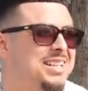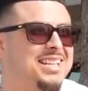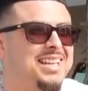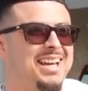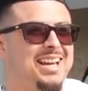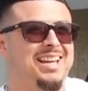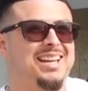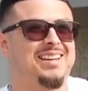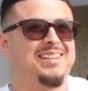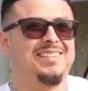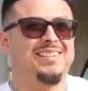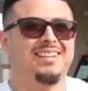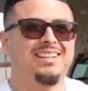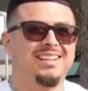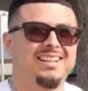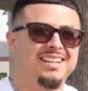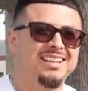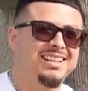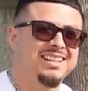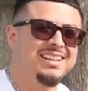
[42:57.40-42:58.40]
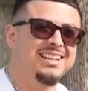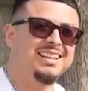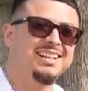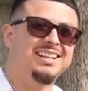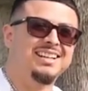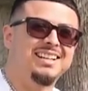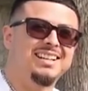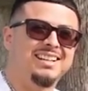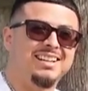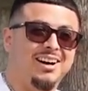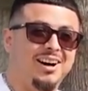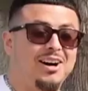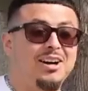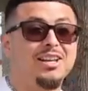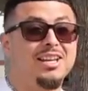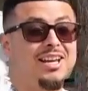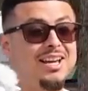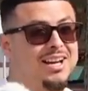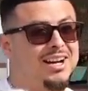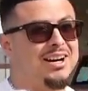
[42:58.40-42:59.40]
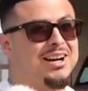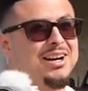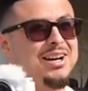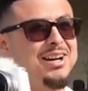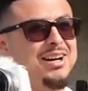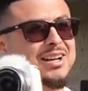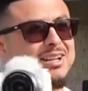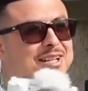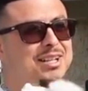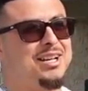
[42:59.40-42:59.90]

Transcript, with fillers: we gonna, game. We gonna need them gifts. Oh uh, yeah, uh,